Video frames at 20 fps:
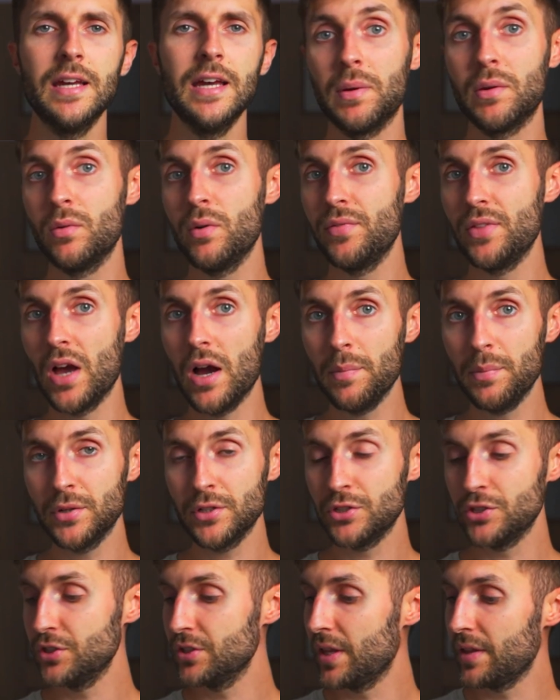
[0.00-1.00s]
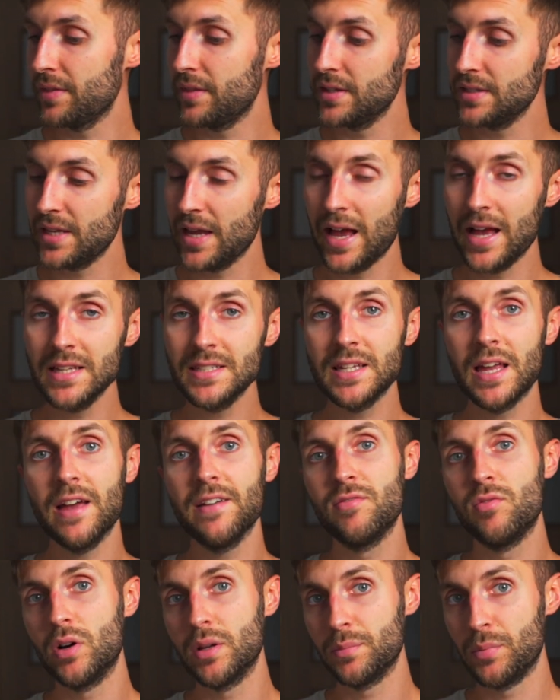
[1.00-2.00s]
But with the aperture that this has,
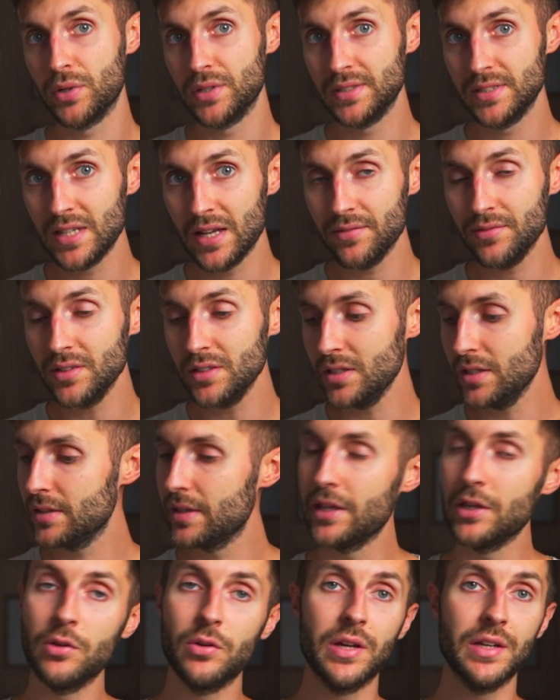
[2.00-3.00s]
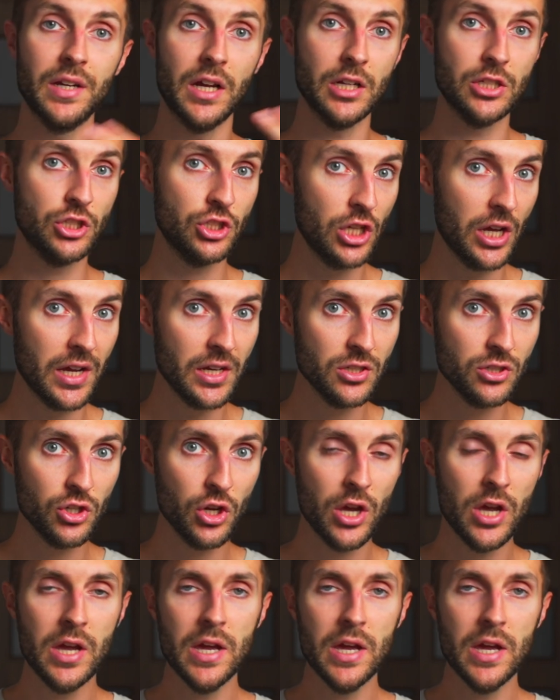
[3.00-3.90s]
f1.7, that you cannot change,